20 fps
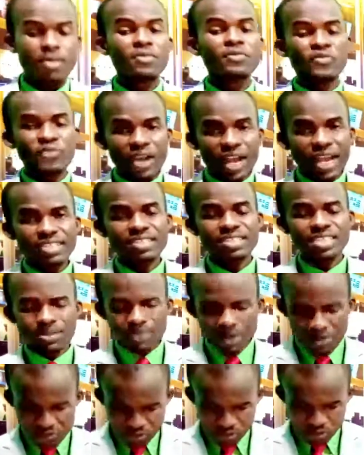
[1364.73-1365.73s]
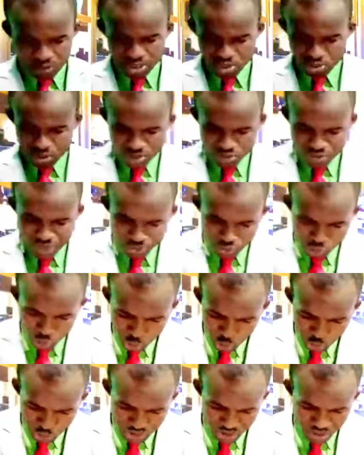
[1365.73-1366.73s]
verse number 4. This is what we are
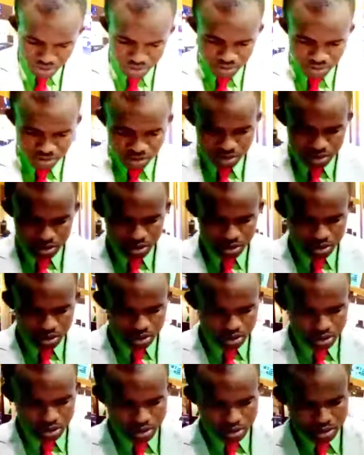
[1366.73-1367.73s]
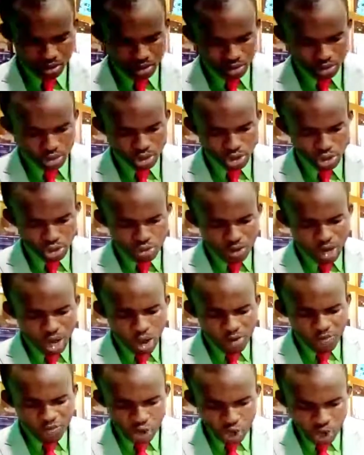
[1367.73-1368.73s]
told. You
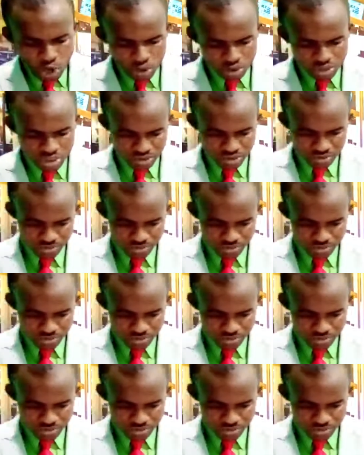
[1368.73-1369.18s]
are of God,